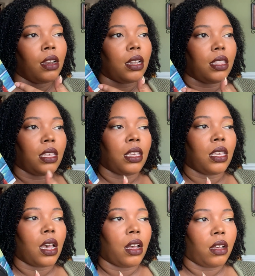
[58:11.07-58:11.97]

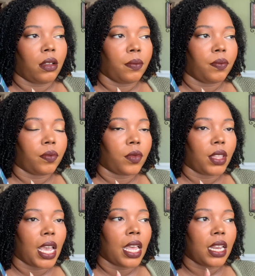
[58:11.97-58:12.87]

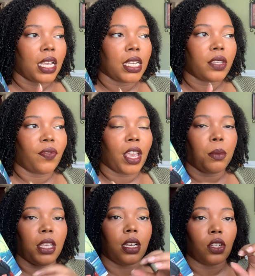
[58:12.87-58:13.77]
that his
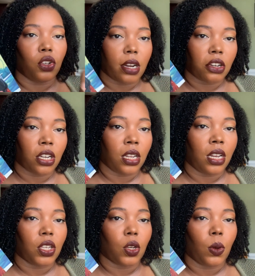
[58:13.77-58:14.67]
family construction
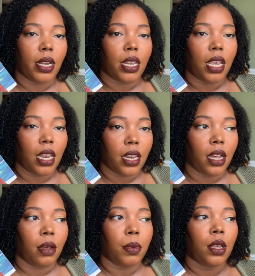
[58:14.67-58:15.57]
is going to end
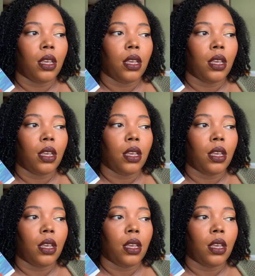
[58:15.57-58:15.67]
up